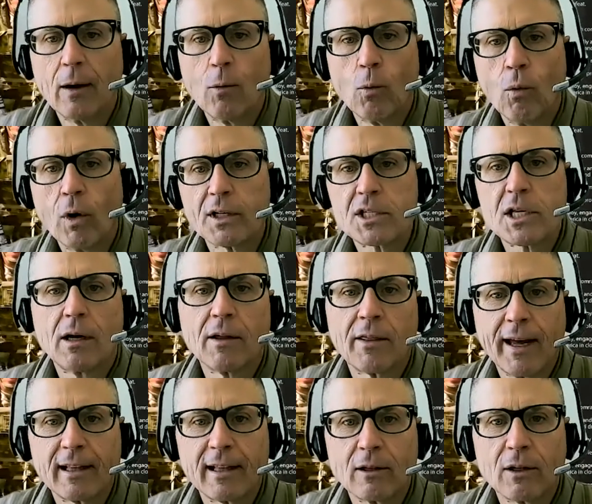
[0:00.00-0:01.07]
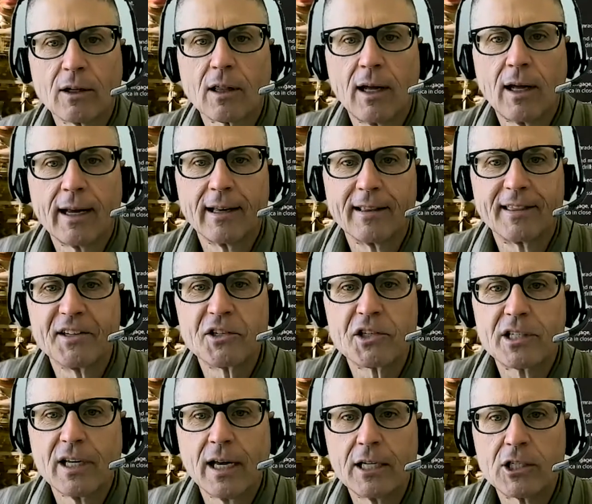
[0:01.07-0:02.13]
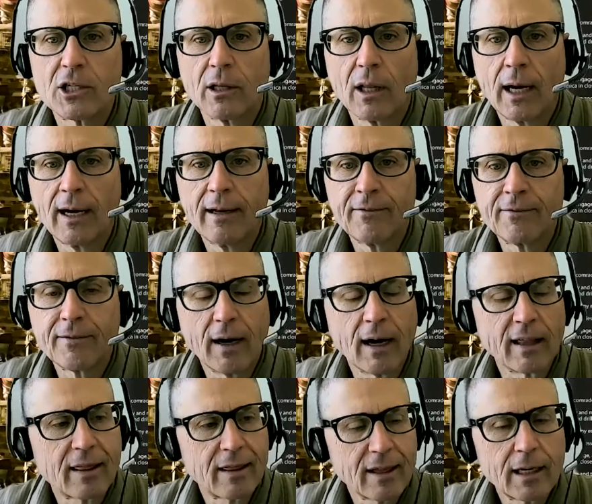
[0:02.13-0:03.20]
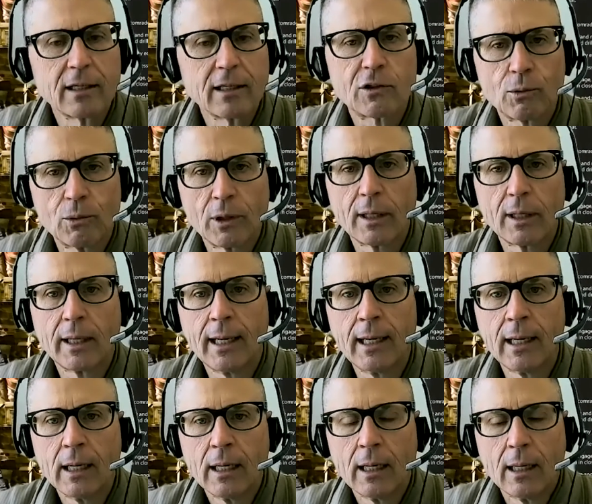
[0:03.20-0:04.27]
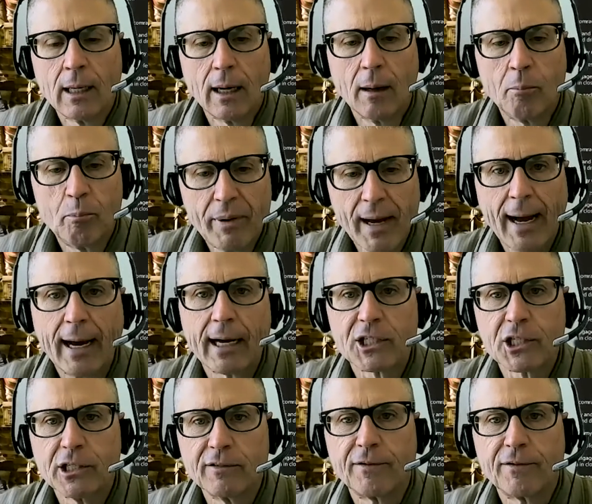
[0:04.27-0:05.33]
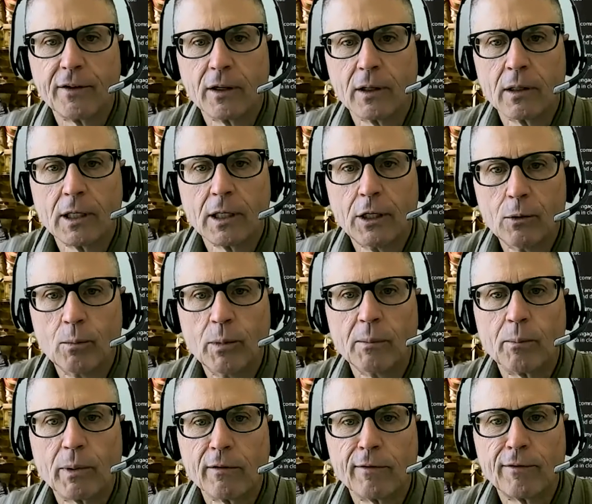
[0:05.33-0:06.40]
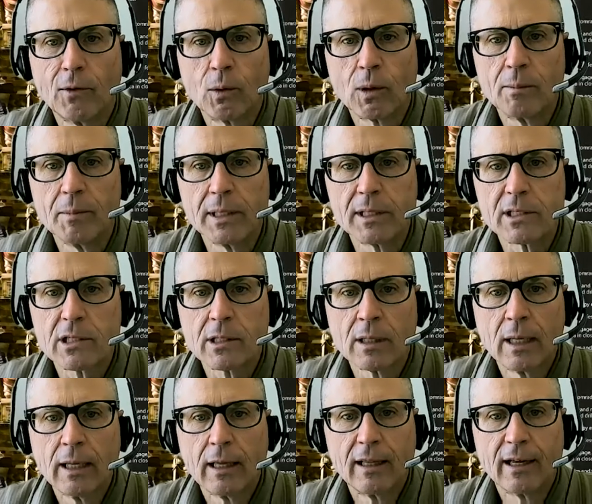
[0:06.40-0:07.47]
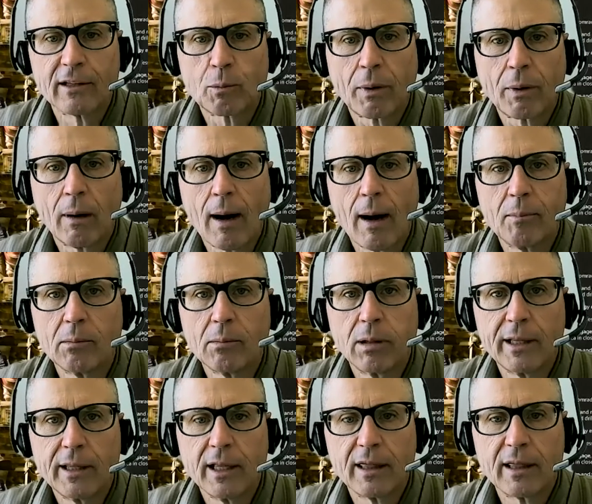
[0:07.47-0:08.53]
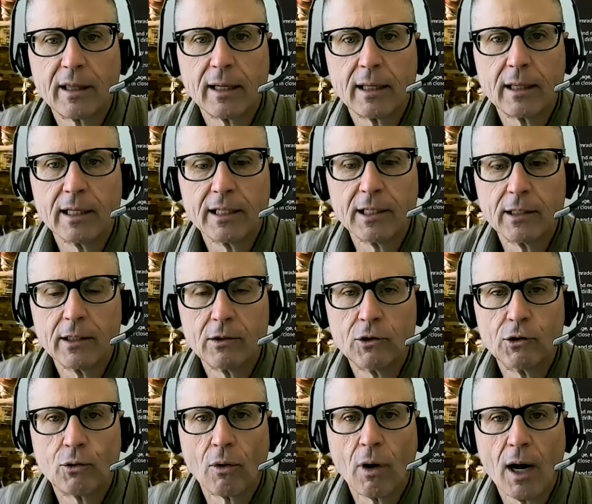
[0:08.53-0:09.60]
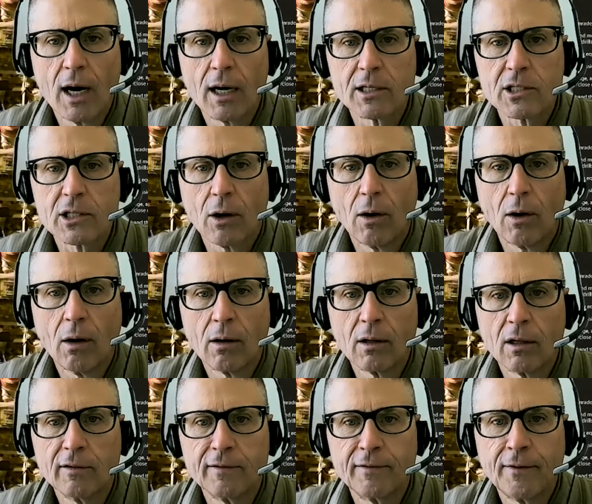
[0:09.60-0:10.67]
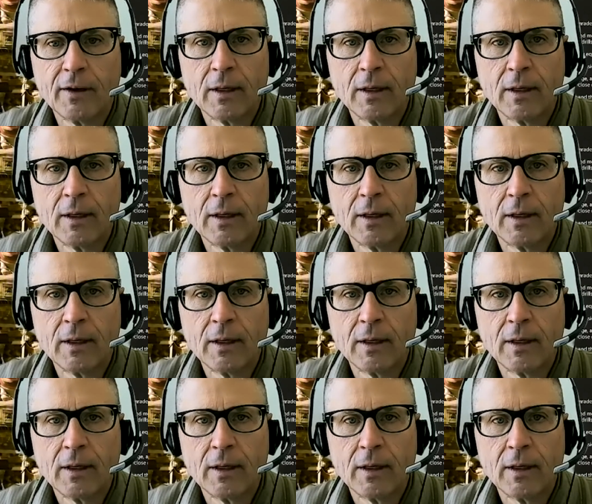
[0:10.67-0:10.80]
what does all that look like at this stage of life? I think it's really a passion for human performance. That's probably the thing that draws all of